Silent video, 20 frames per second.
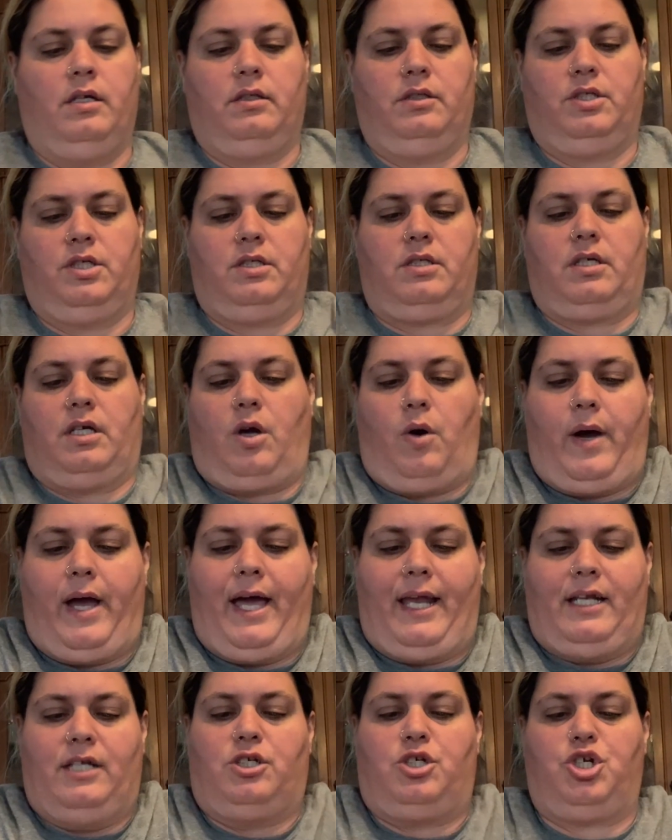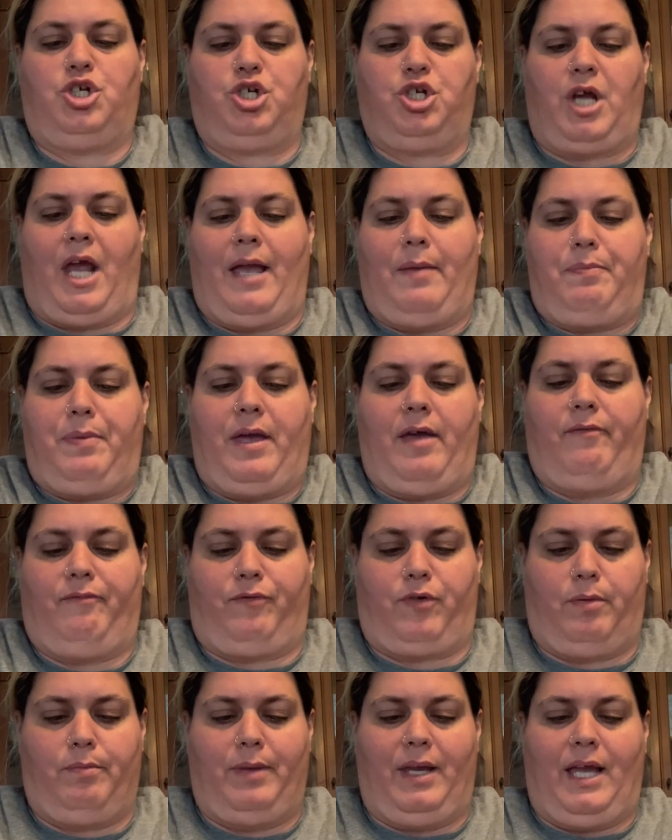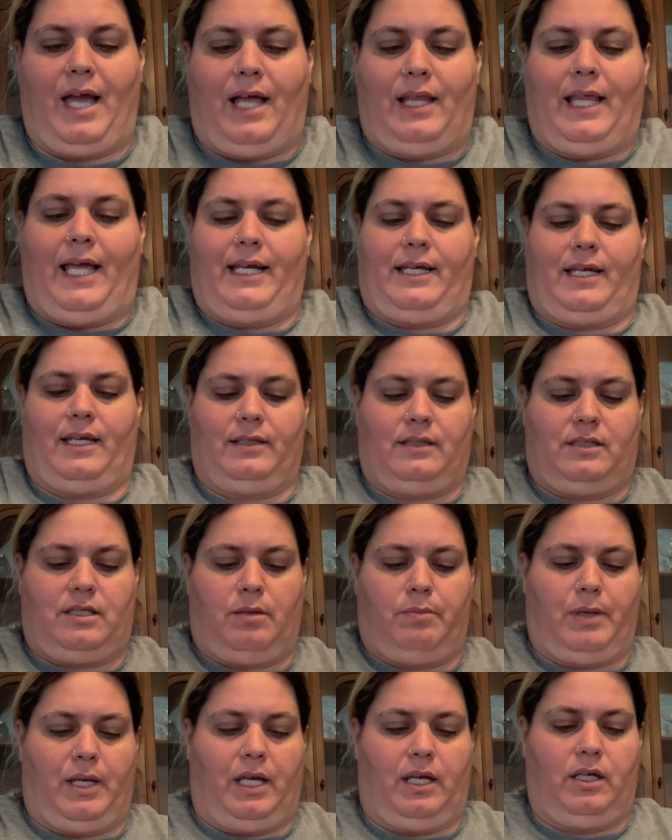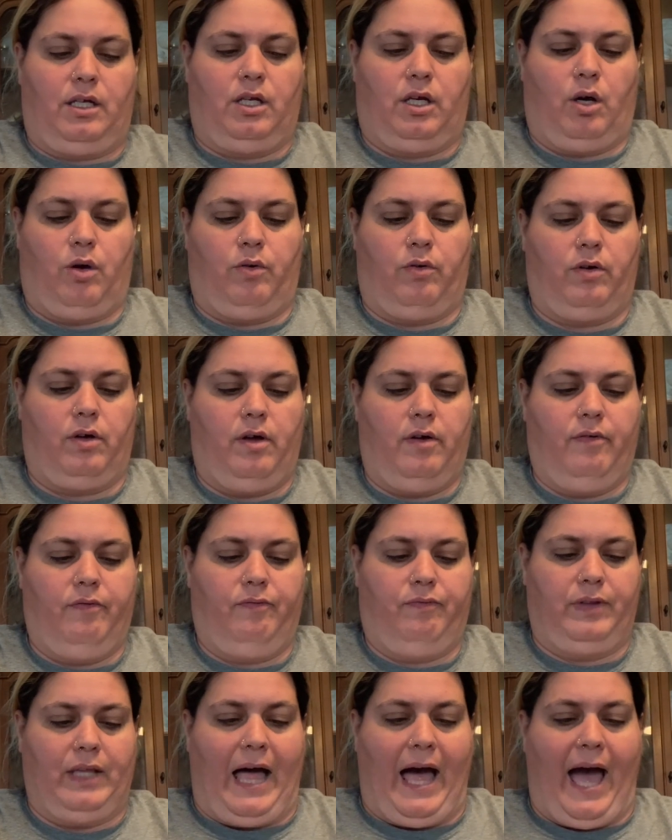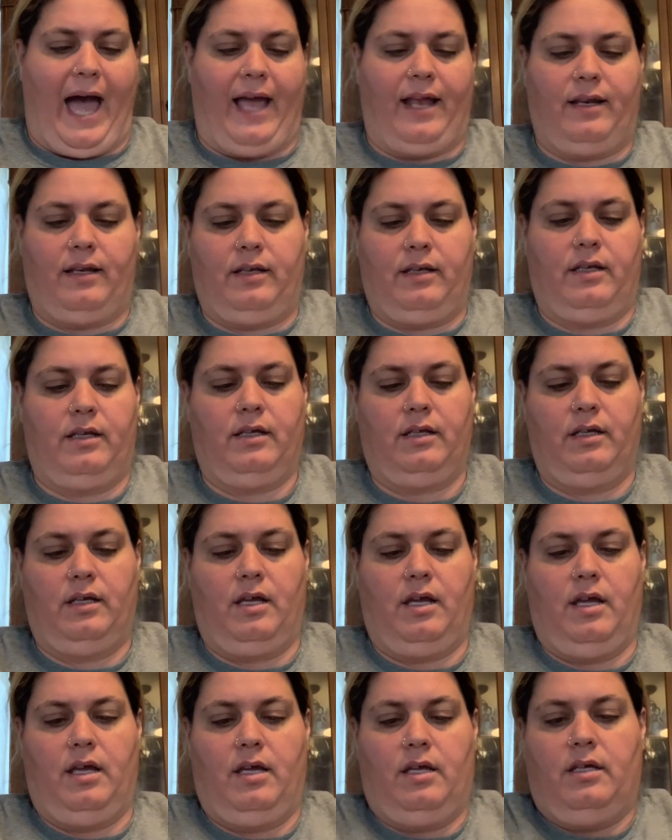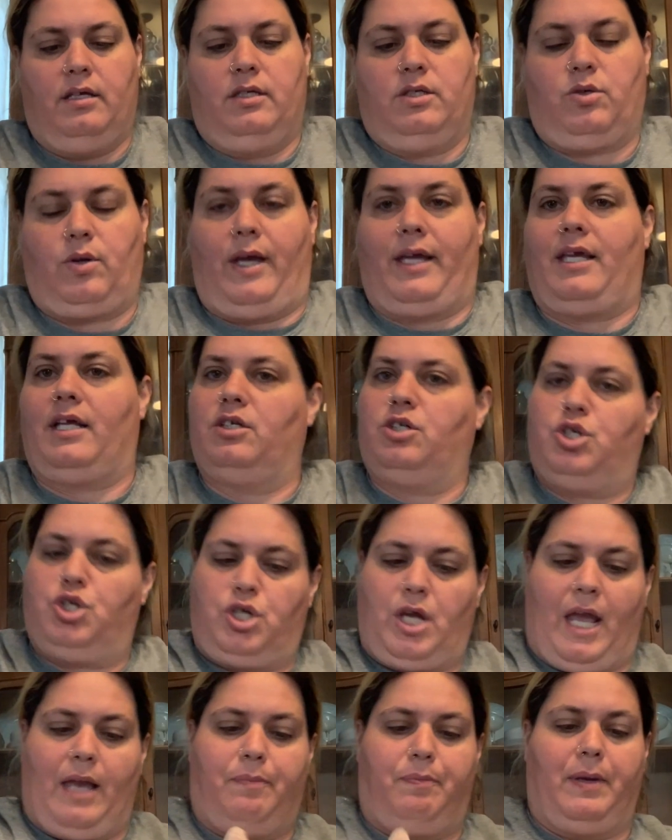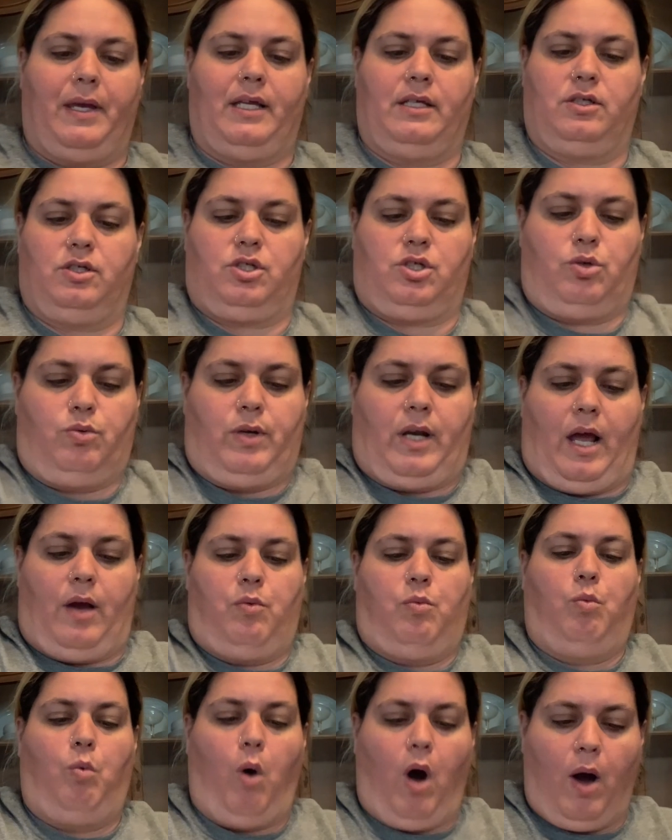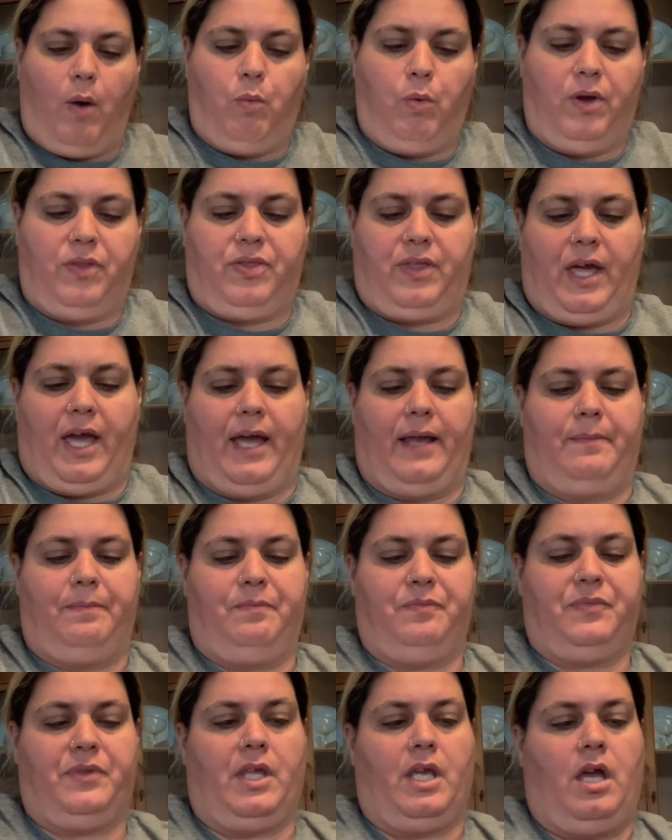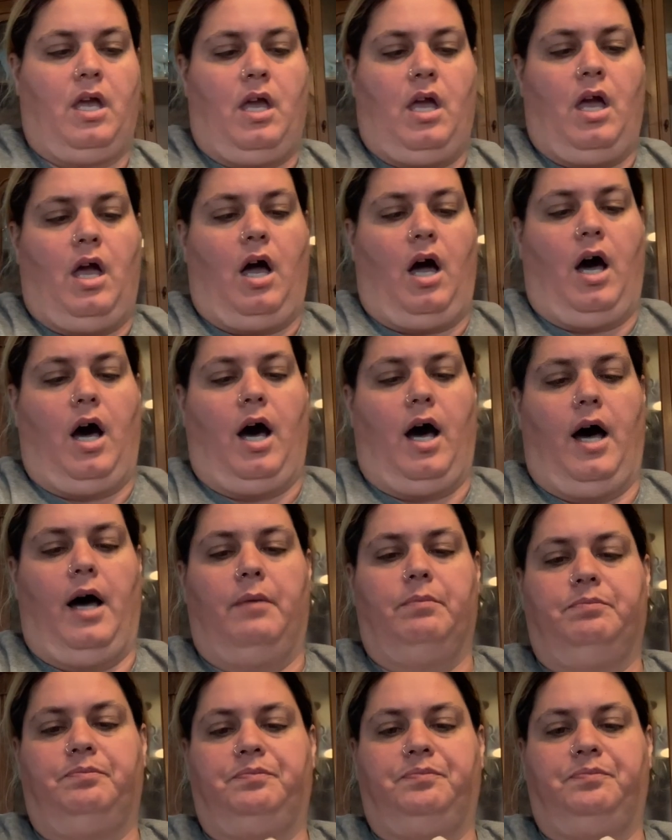Just to go ahead and shape it. For me, I like it to be, flat. So I can shape it, do what I want with it. But